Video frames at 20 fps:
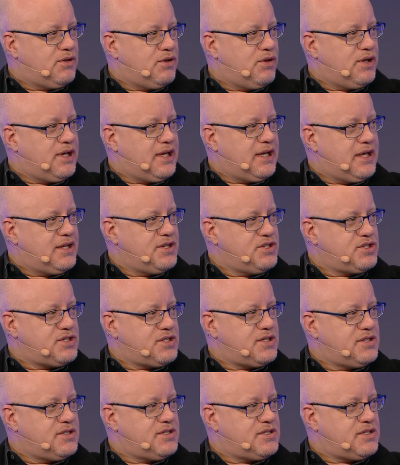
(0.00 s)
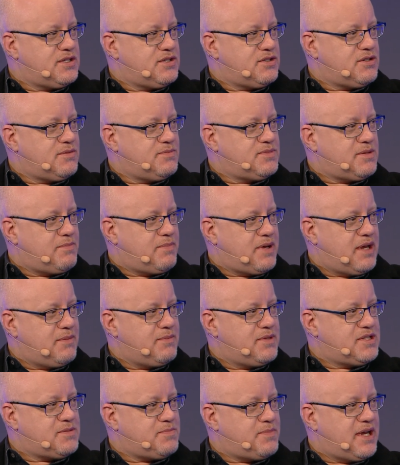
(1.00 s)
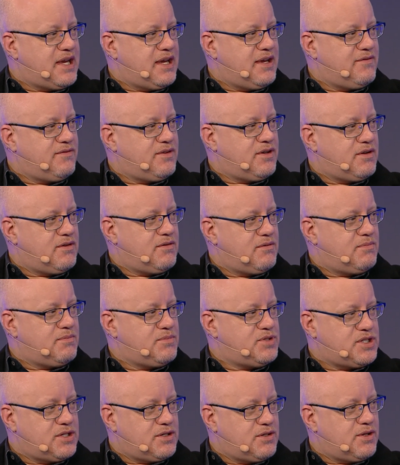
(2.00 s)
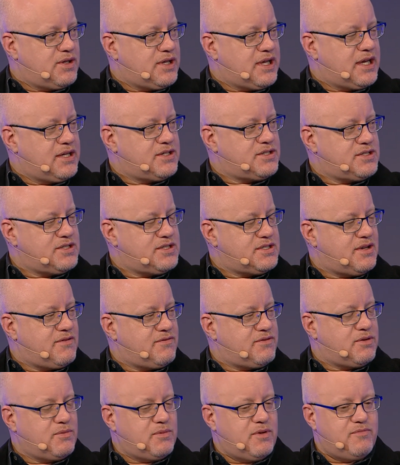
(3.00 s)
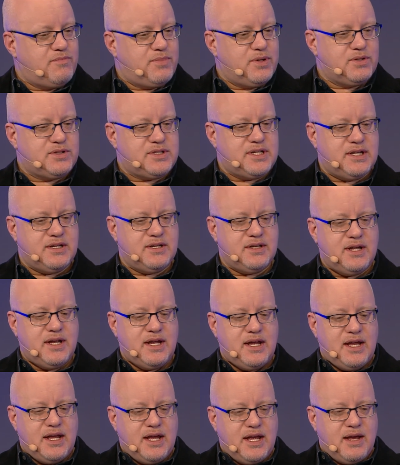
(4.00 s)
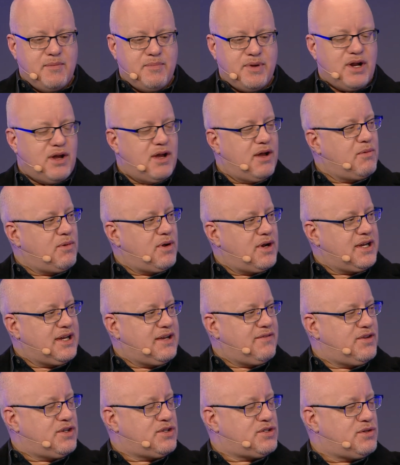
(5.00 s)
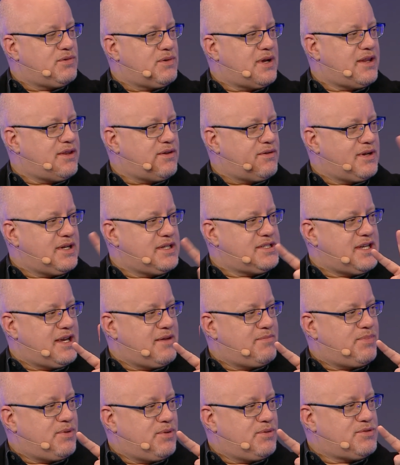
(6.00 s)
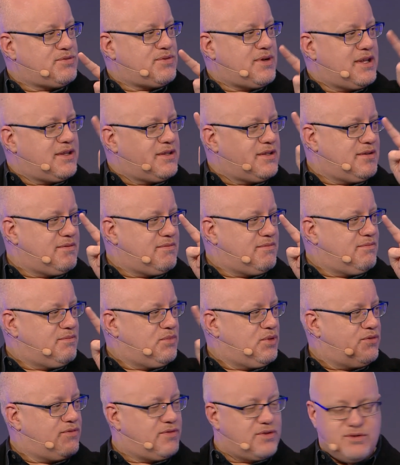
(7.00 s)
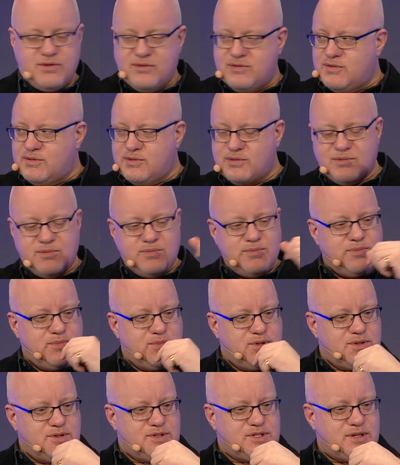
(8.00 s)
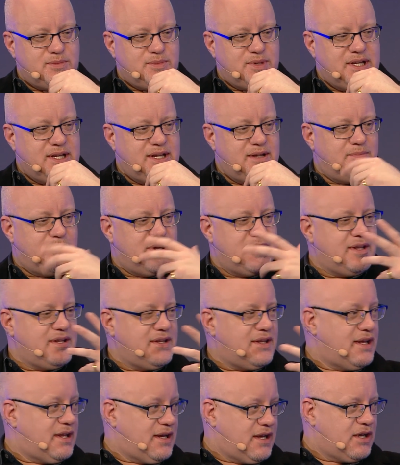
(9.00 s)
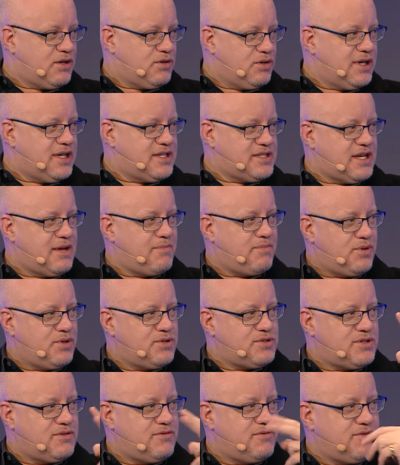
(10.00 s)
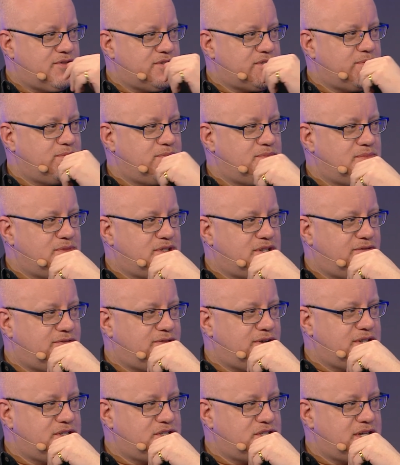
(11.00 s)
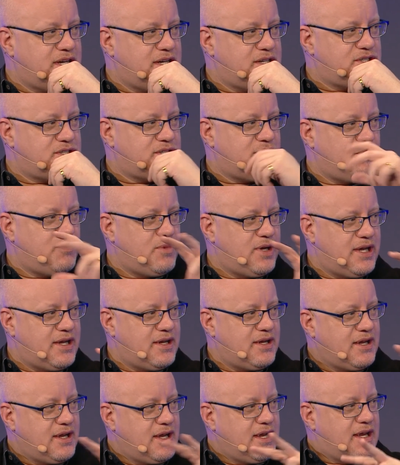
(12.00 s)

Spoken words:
learning engines in terms of payments behavior, geolocation stuff that we've built in. But I want to give you two other examples rather than Moven or gentlemen here, but are good examples of some differentiation and where